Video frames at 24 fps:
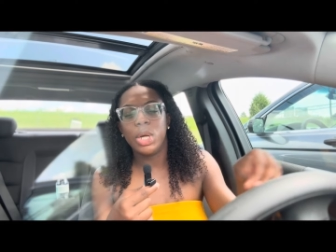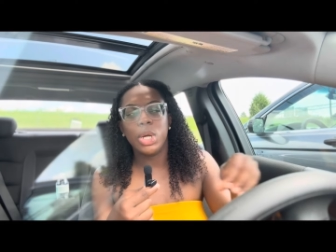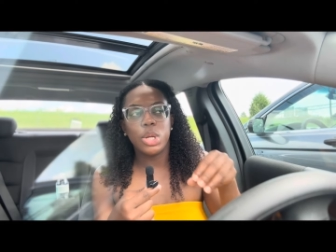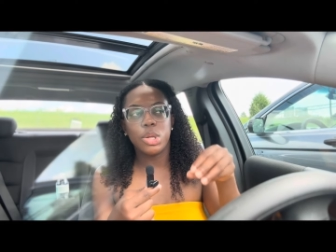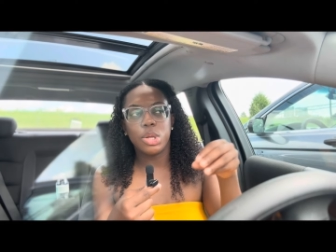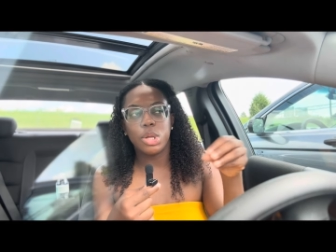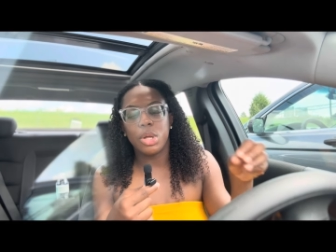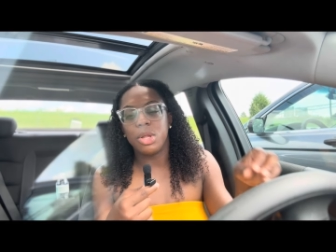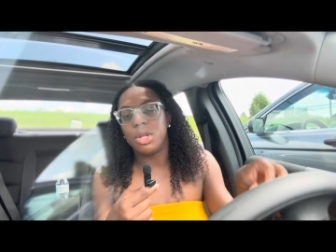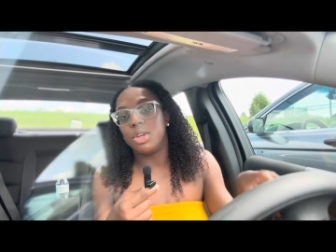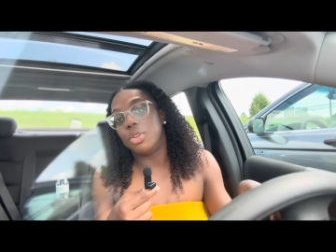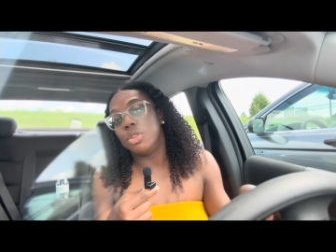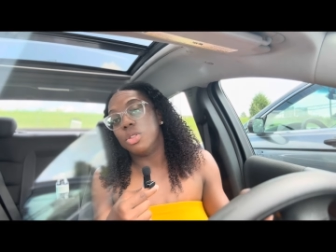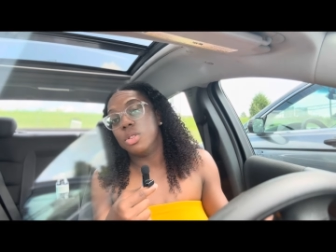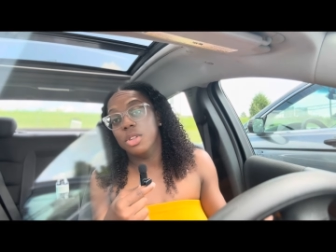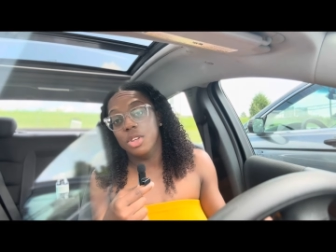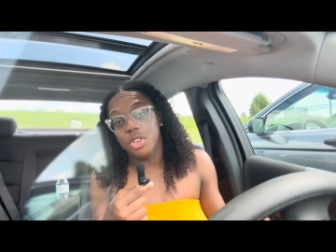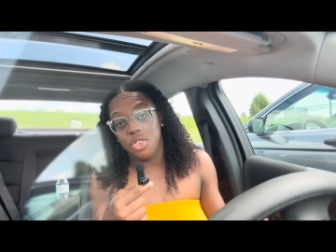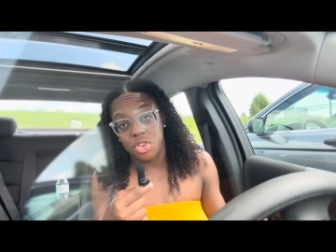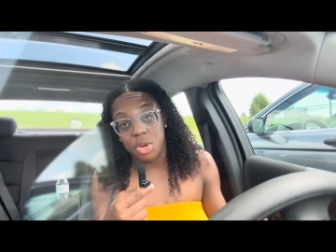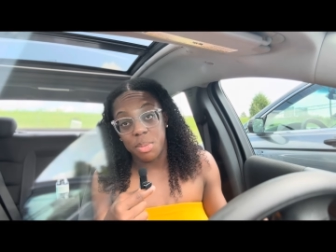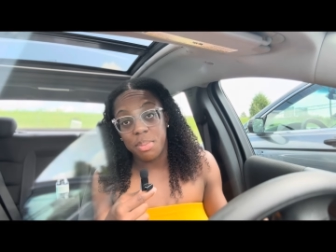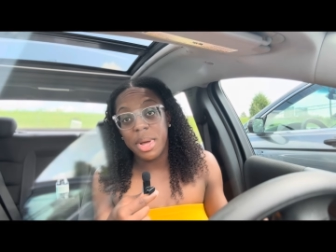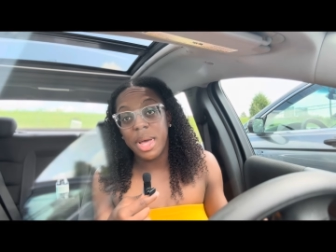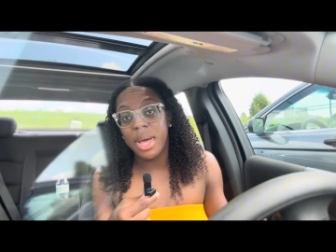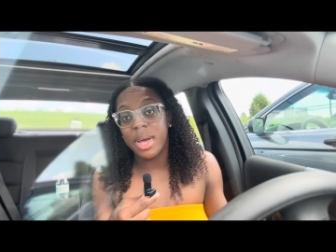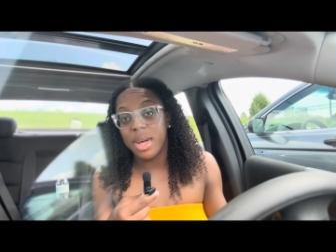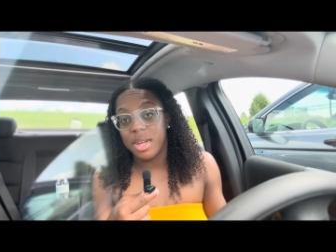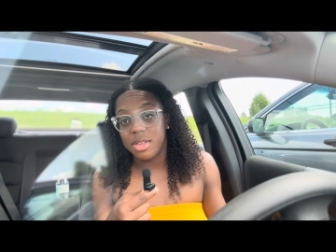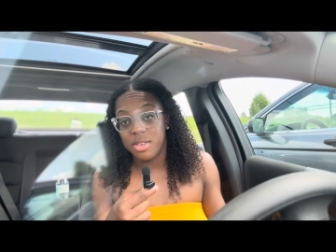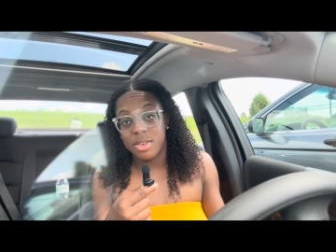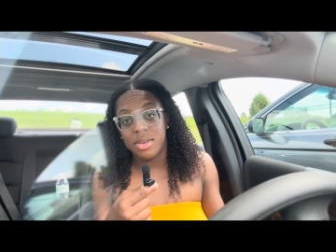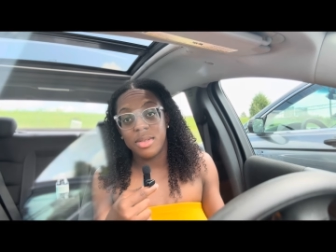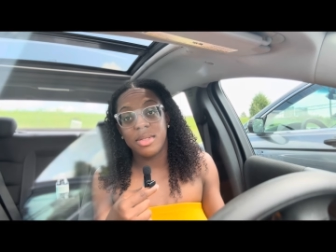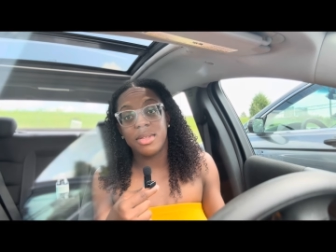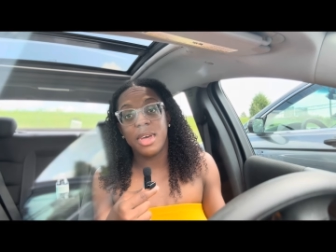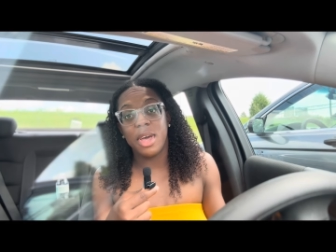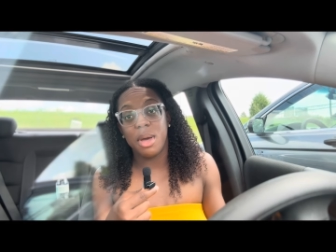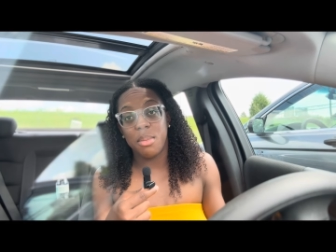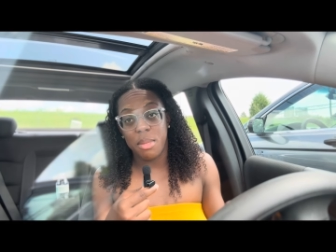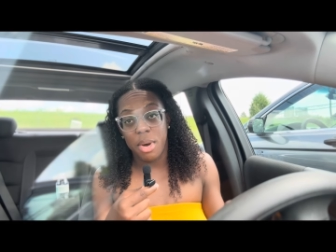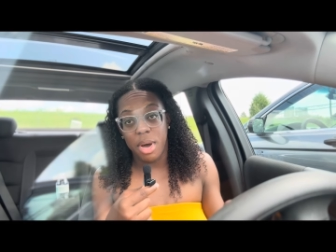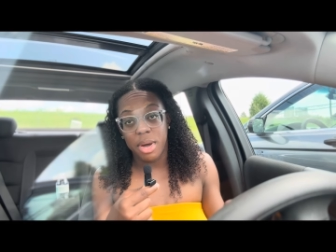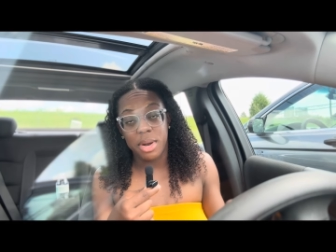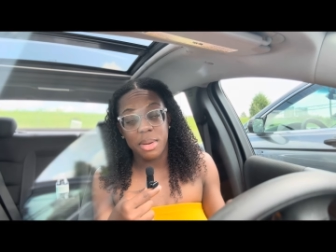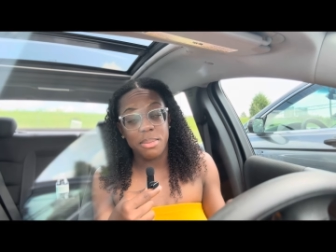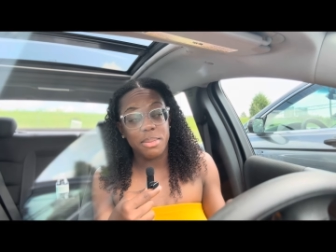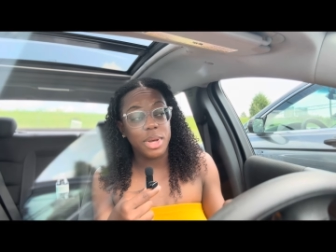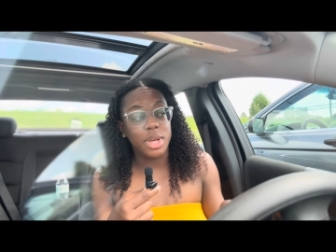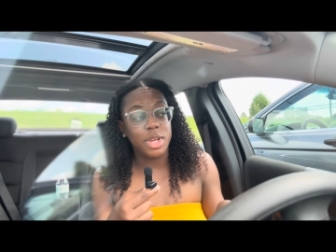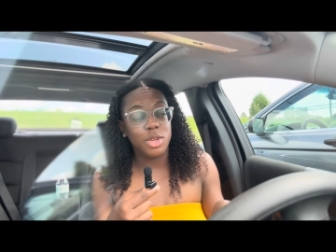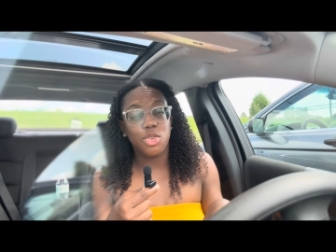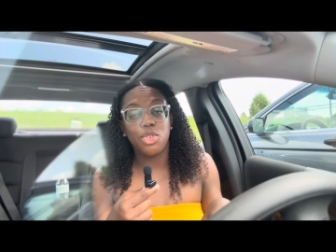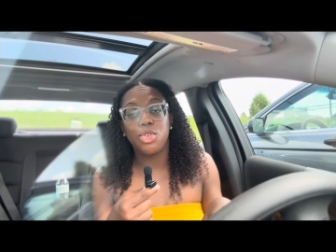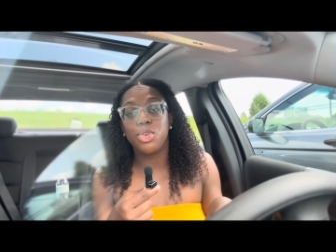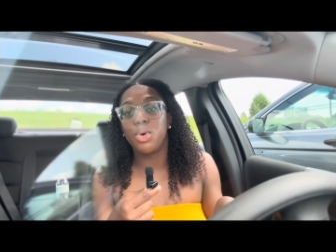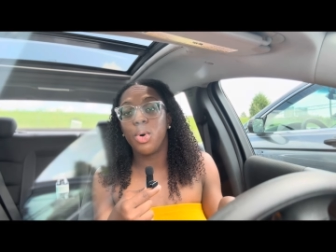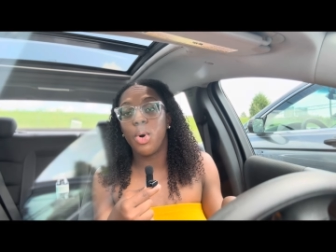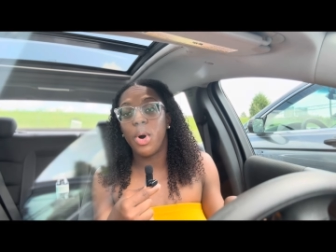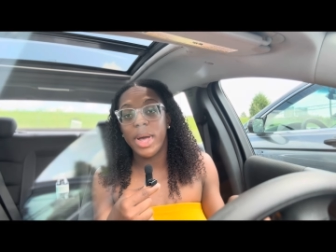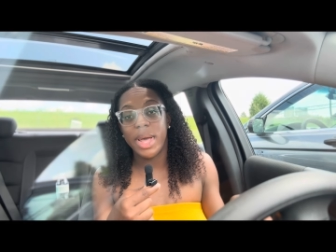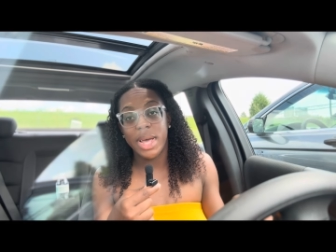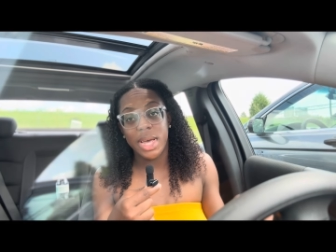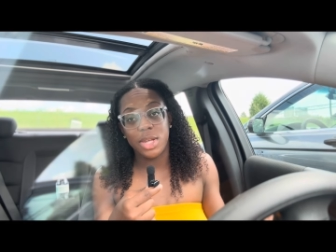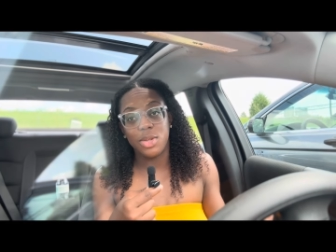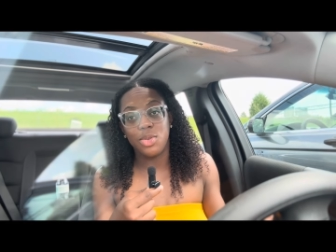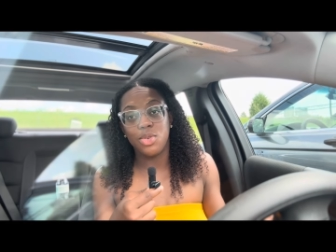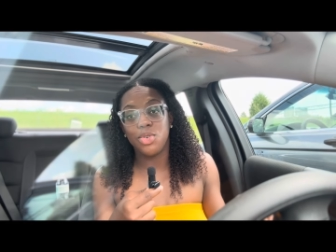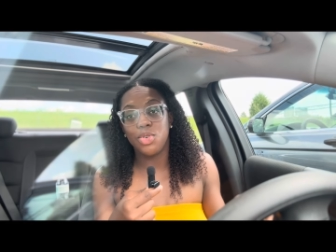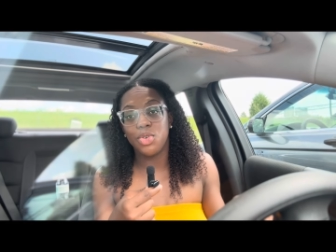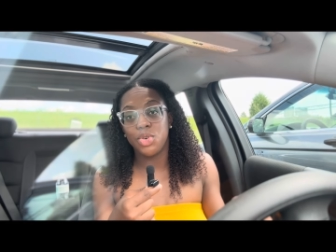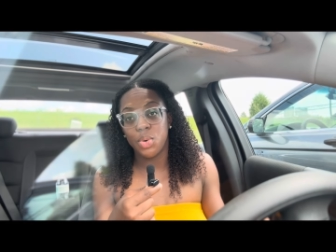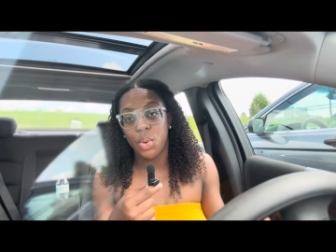so the Jamaican just came out of me, throw in.